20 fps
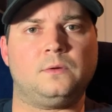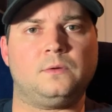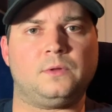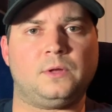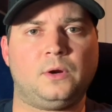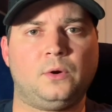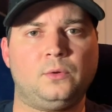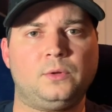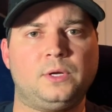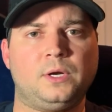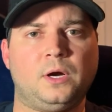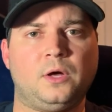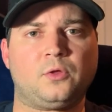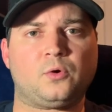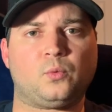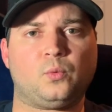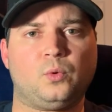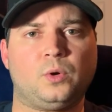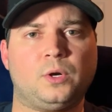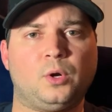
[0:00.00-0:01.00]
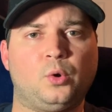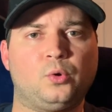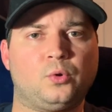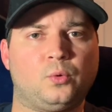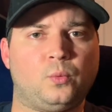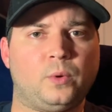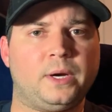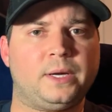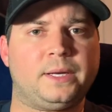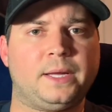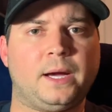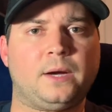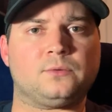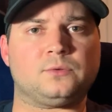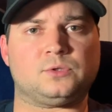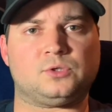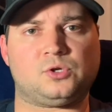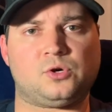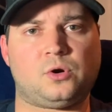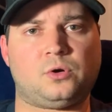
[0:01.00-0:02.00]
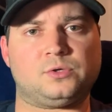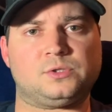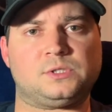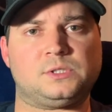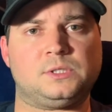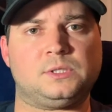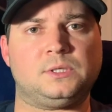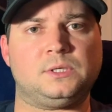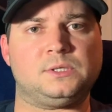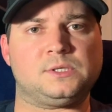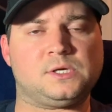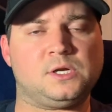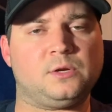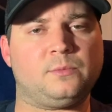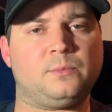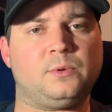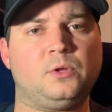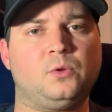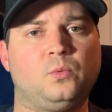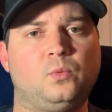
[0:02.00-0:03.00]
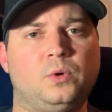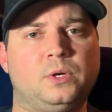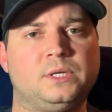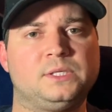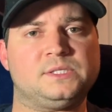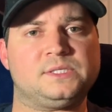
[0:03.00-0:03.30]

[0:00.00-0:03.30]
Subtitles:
The only other one on the way down to Charleston is going to be the one in